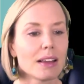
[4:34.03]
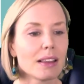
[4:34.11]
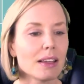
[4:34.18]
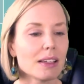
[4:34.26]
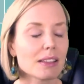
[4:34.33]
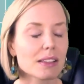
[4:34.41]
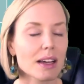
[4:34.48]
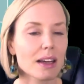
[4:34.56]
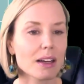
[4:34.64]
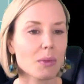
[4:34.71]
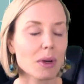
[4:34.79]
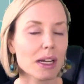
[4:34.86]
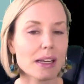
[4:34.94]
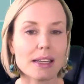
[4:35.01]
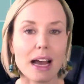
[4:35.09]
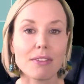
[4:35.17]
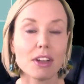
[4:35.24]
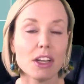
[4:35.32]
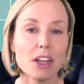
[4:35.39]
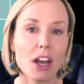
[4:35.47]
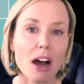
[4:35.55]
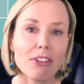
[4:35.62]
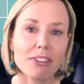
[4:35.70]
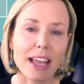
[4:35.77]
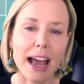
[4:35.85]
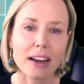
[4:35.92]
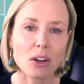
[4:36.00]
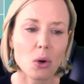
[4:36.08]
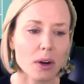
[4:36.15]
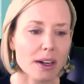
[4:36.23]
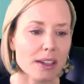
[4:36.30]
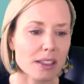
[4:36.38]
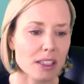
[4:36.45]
We need to have enough categories